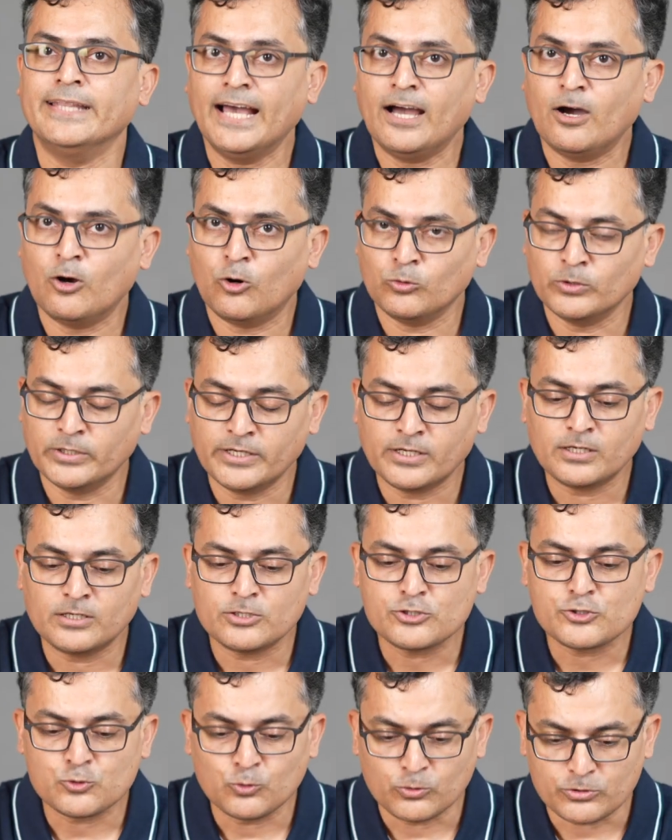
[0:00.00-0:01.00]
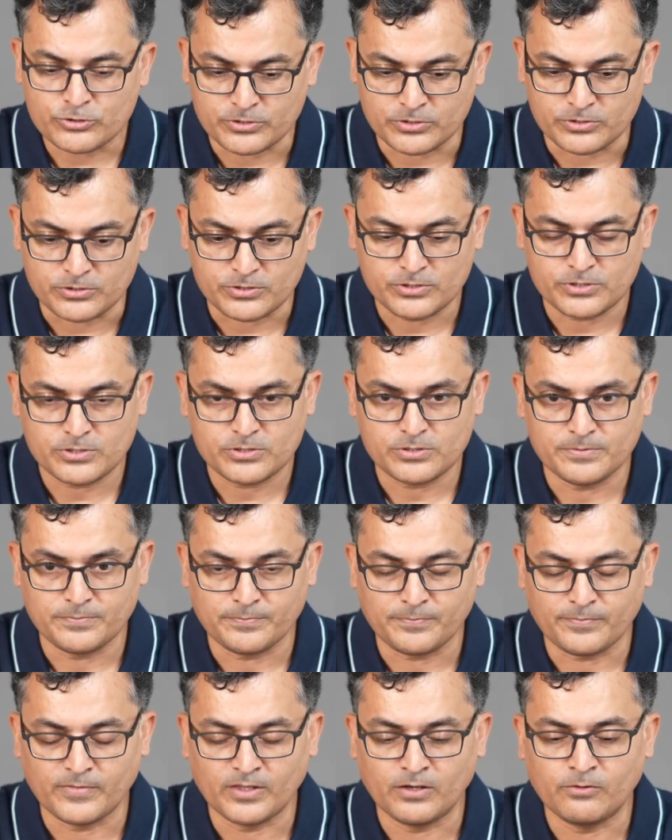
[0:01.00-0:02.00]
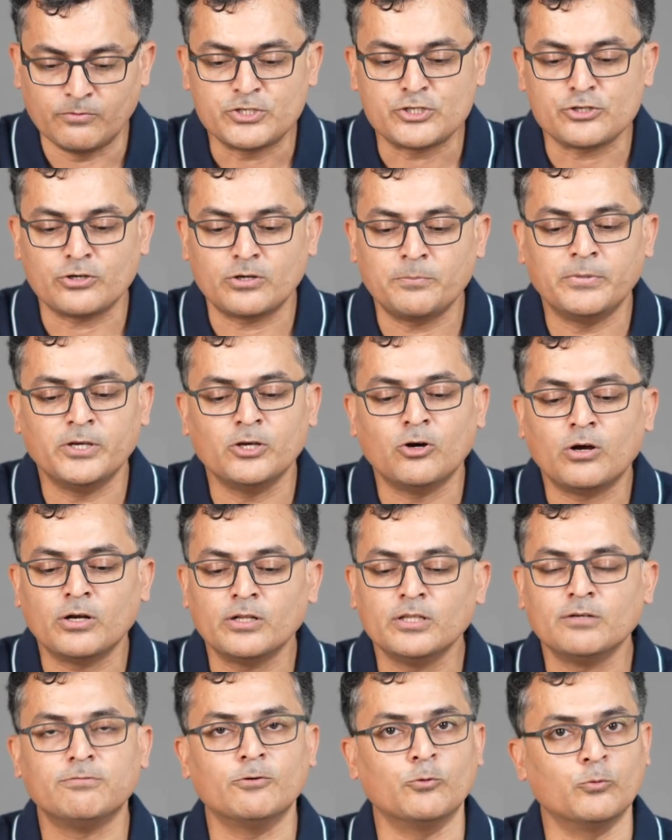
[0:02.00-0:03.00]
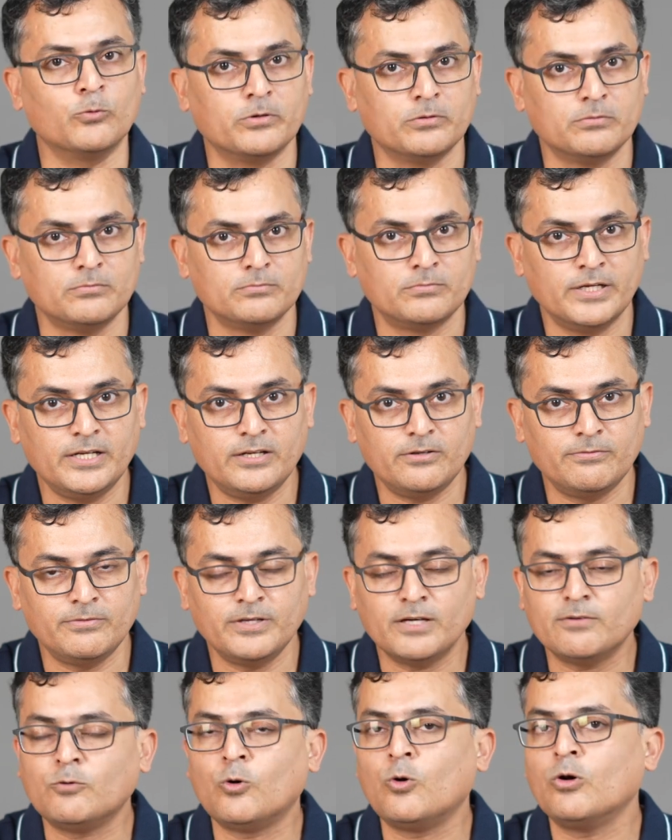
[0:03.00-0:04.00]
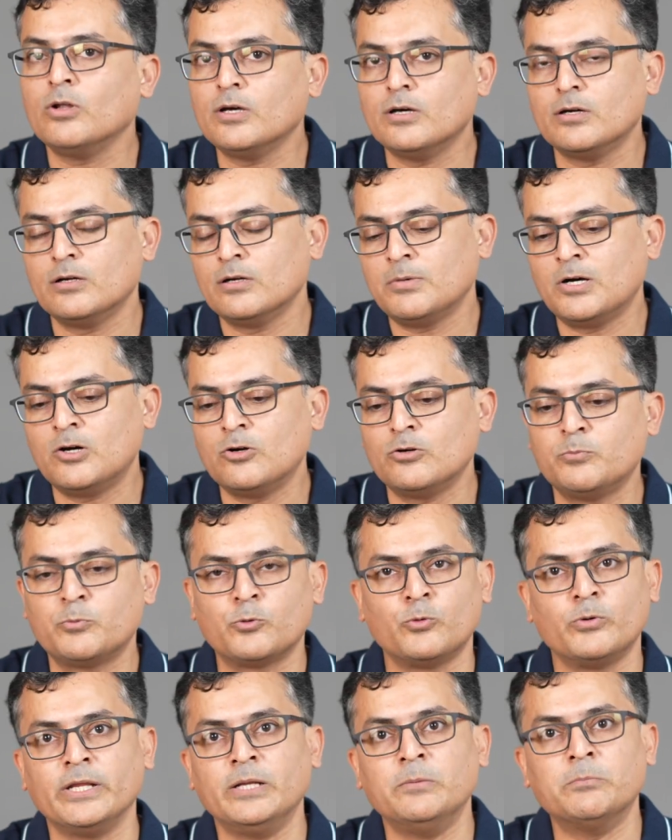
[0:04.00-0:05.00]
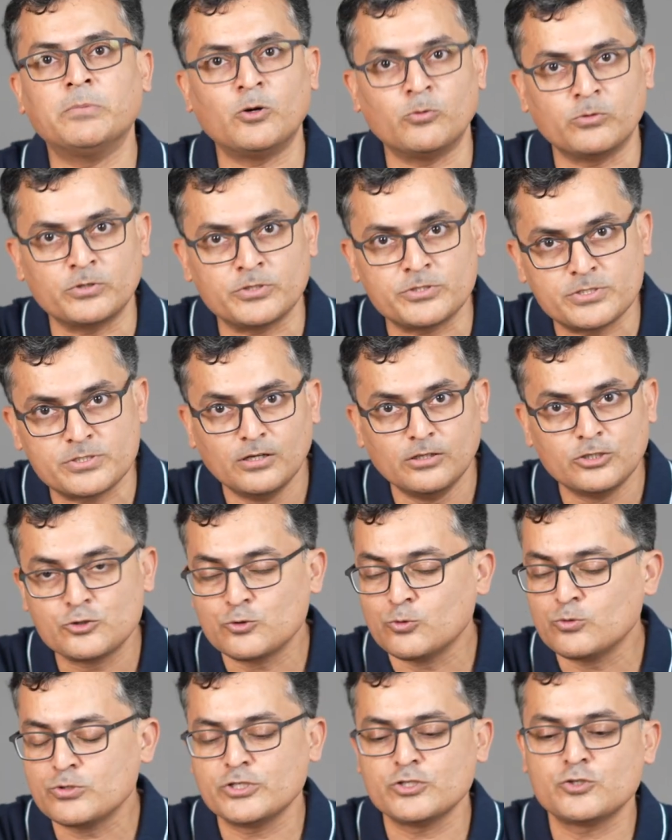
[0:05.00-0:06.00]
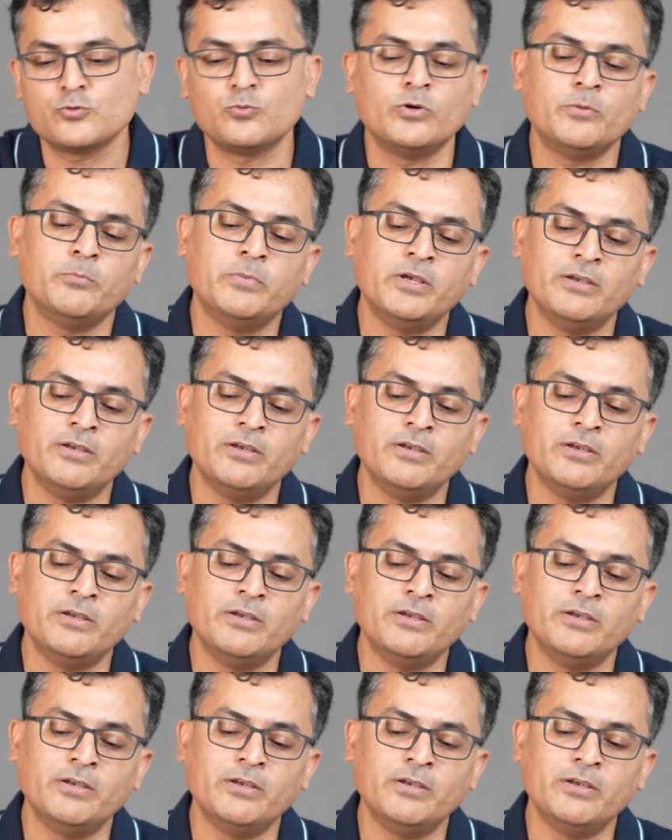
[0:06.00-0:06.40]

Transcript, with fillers: Now, there are sources which are beyond the food, right? We have all heard about protein powders. The sources would